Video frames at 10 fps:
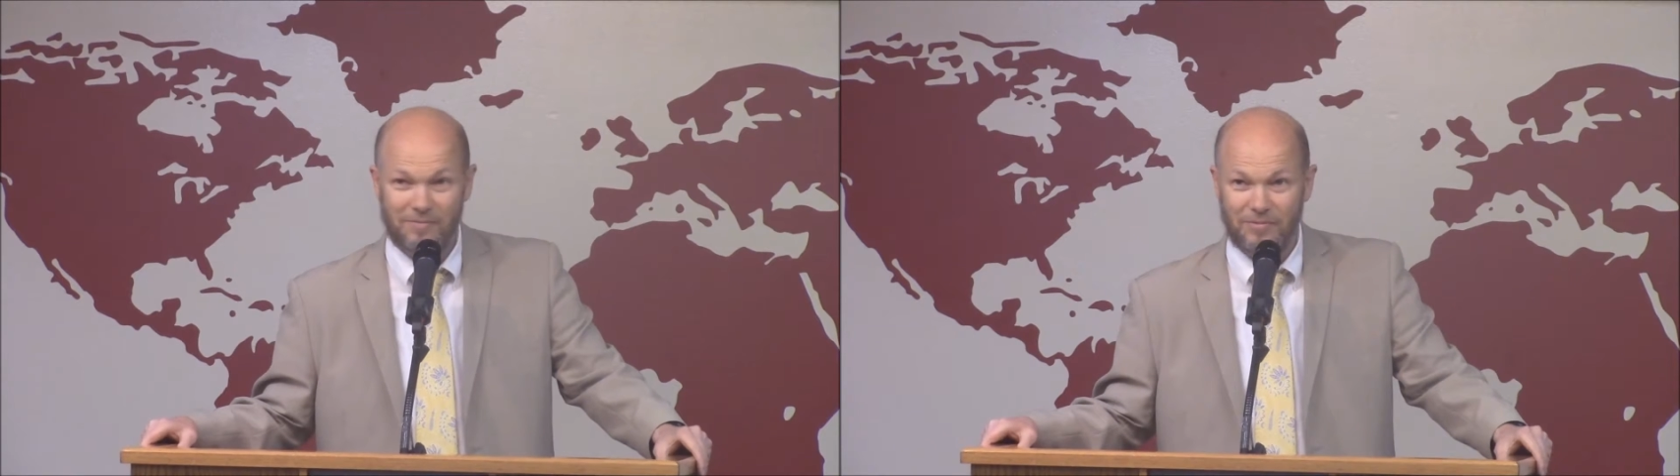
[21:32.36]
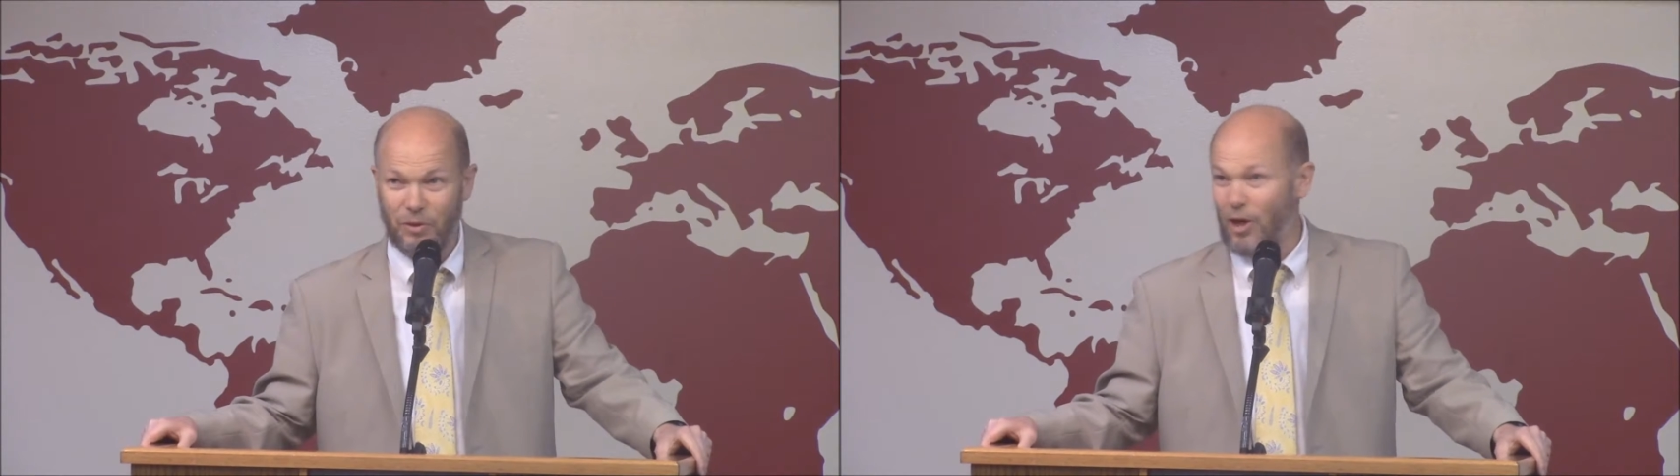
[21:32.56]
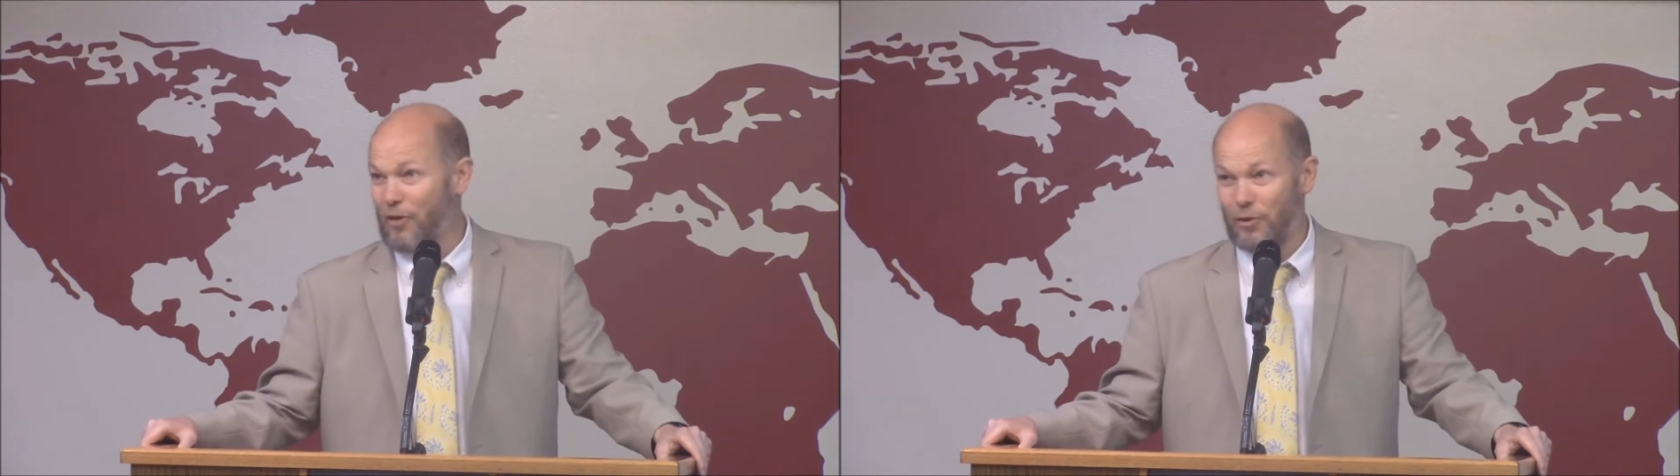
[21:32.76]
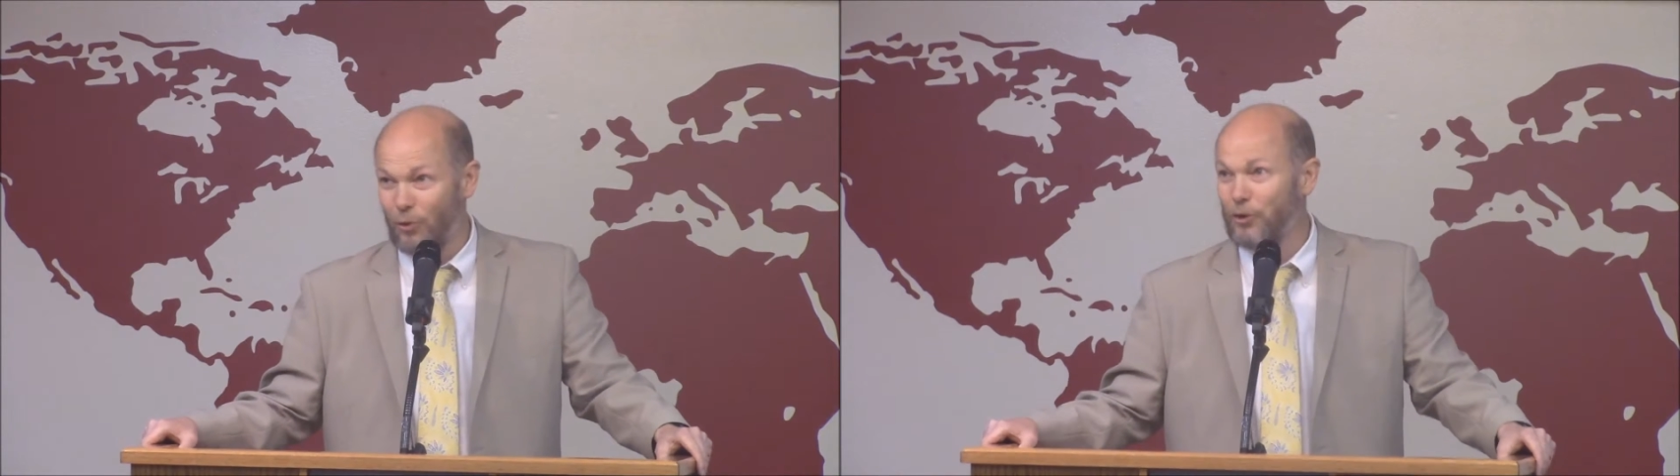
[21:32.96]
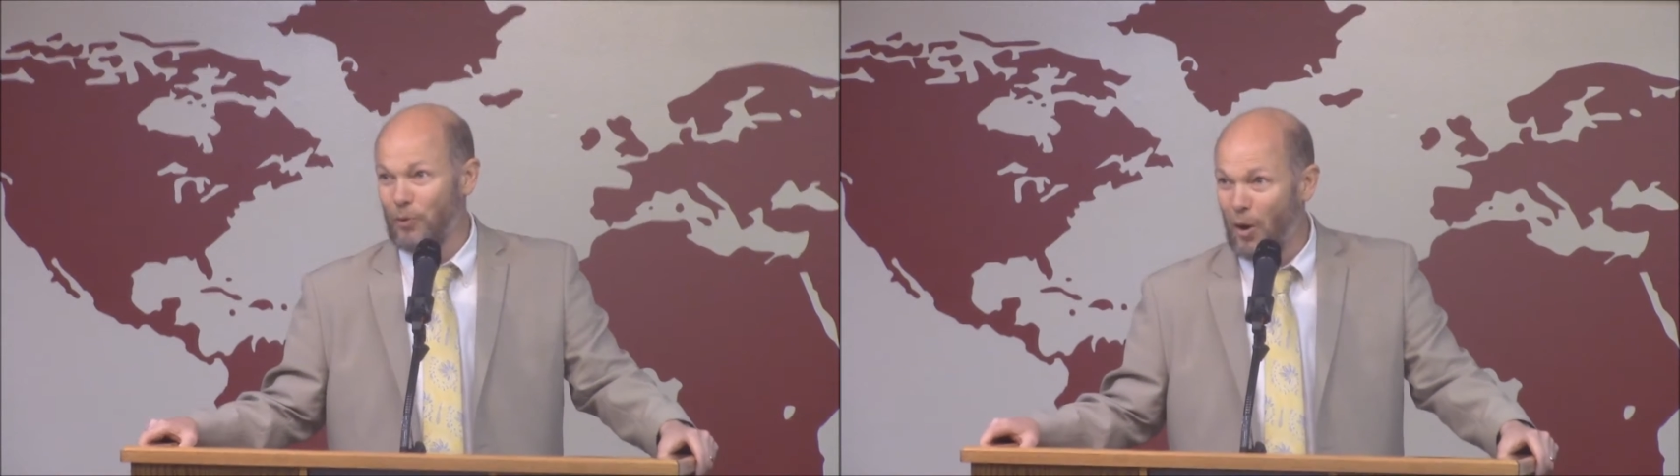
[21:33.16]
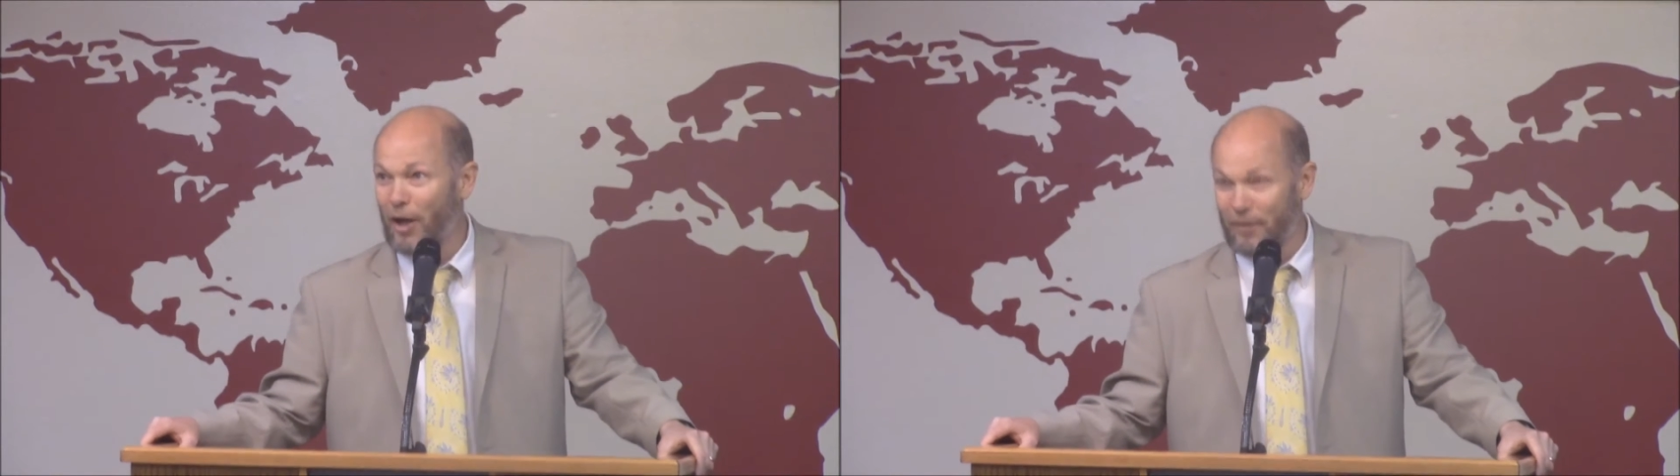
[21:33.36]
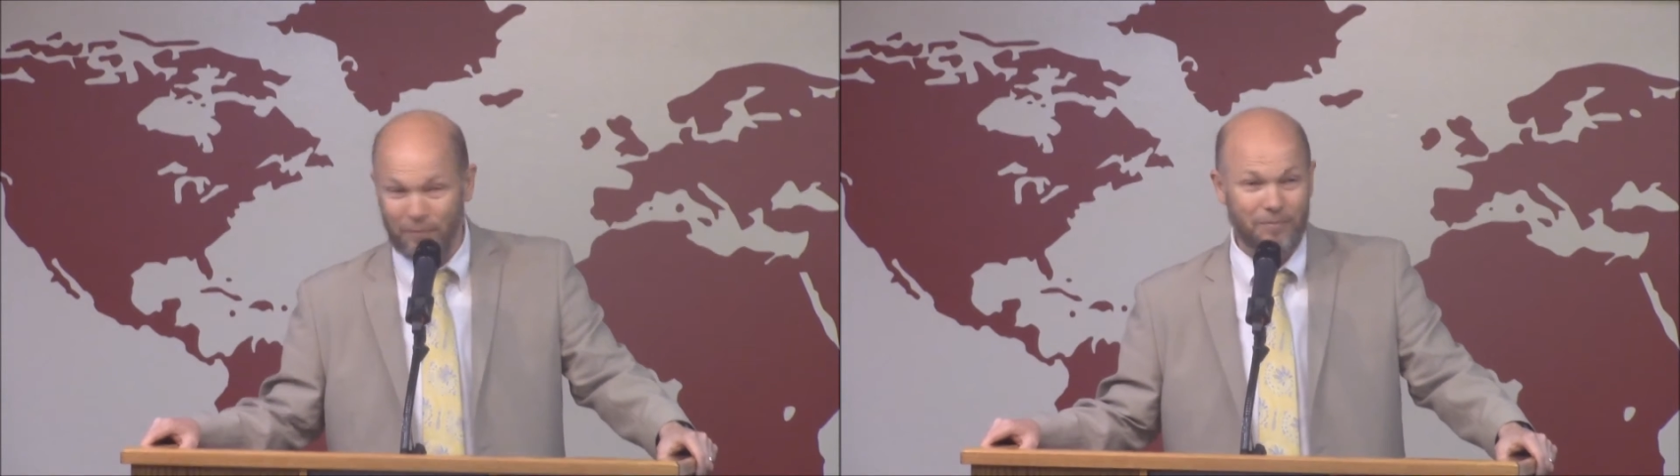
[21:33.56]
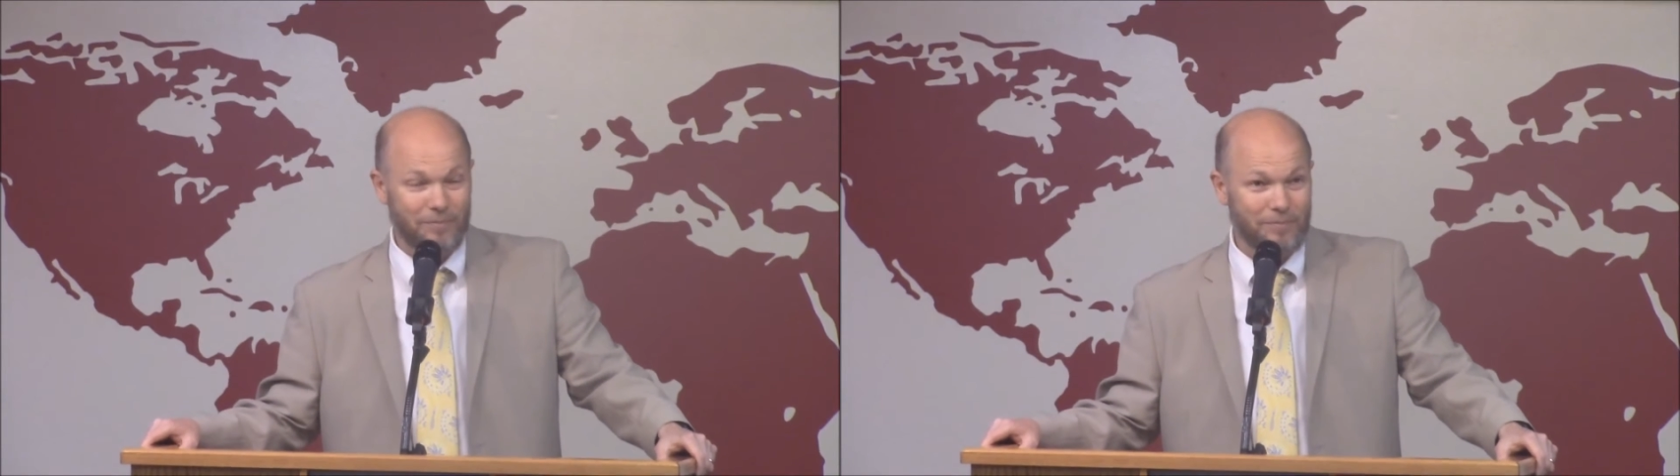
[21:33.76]
You're not the only
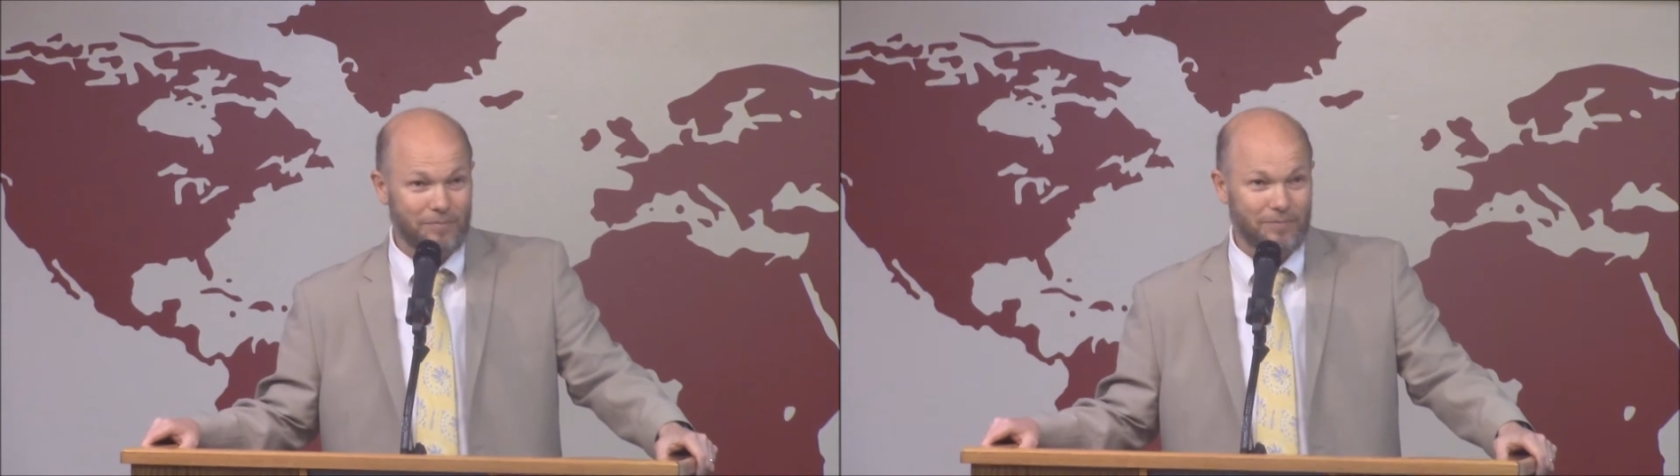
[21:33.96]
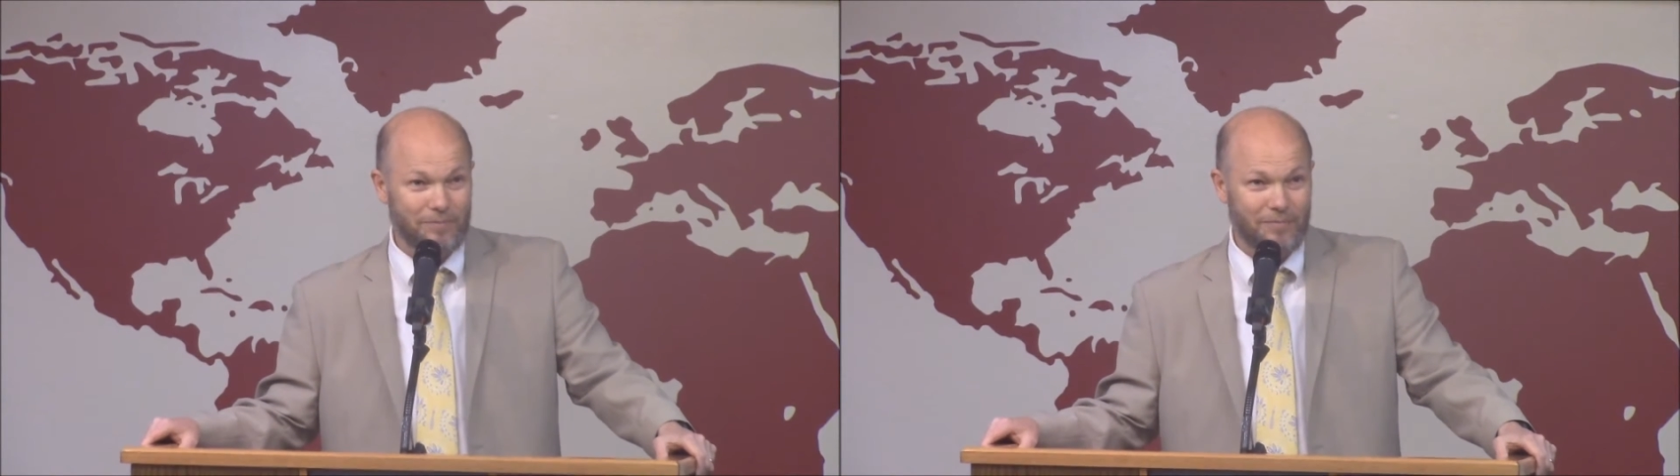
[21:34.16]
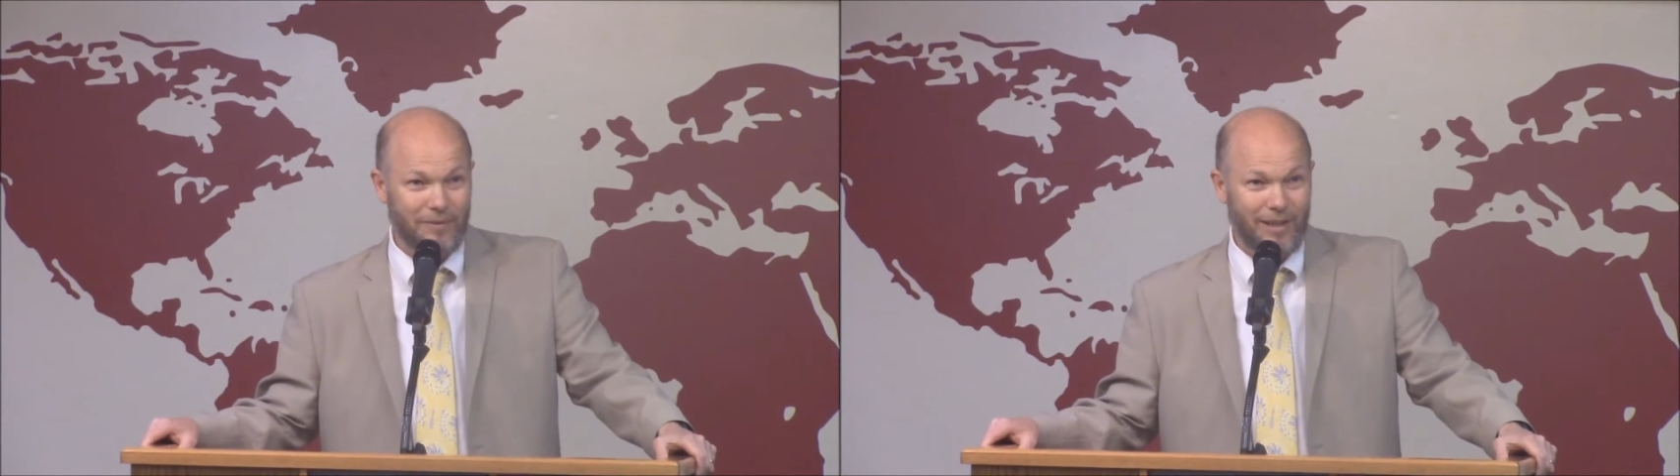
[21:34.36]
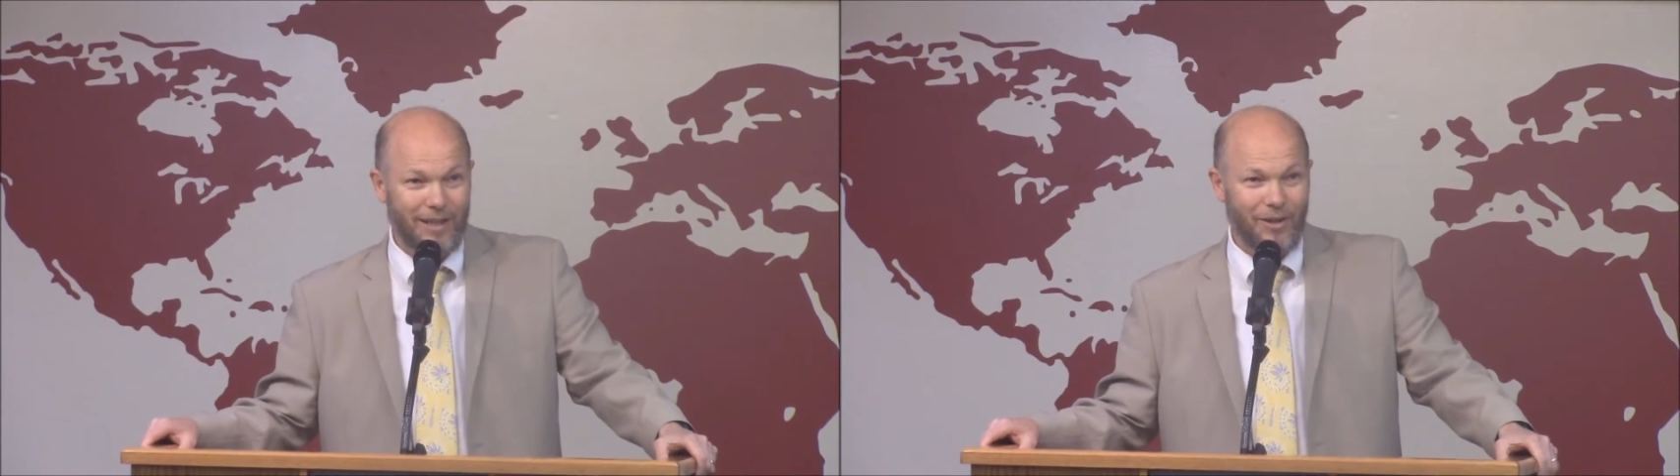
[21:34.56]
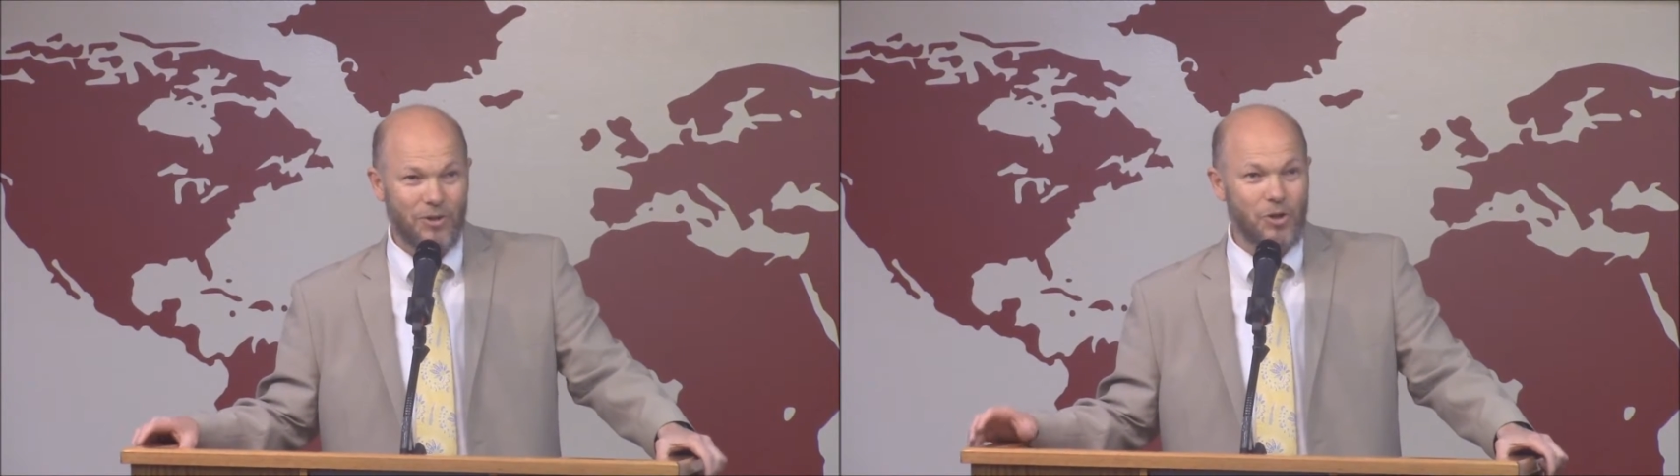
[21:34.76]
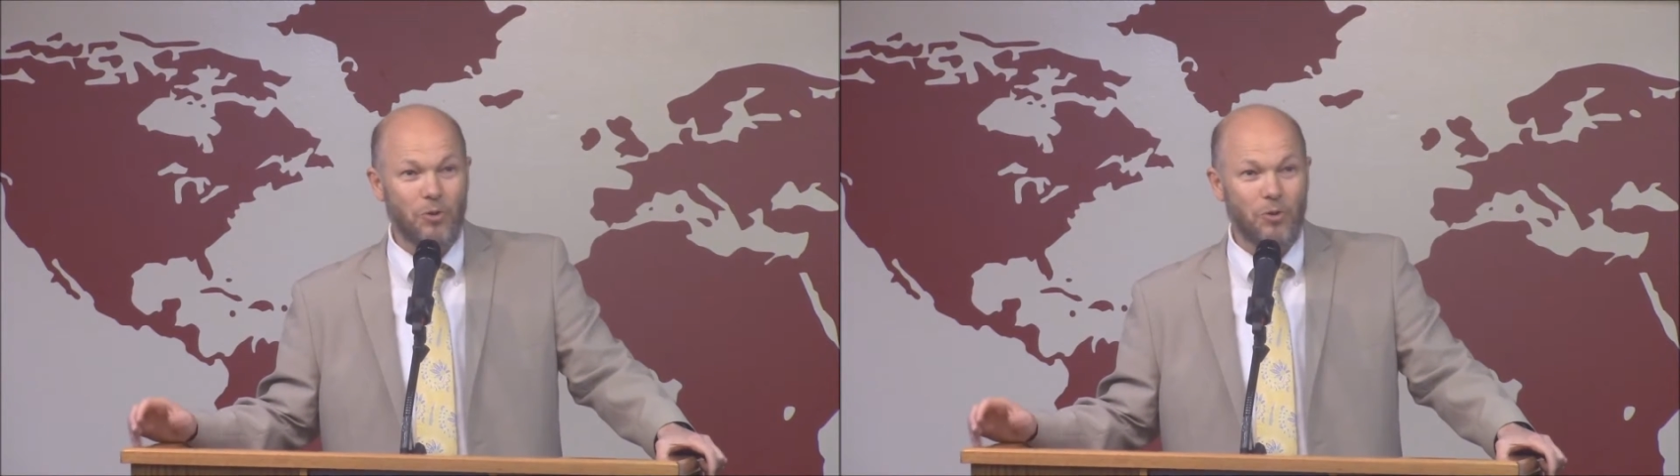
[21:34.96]
one. There's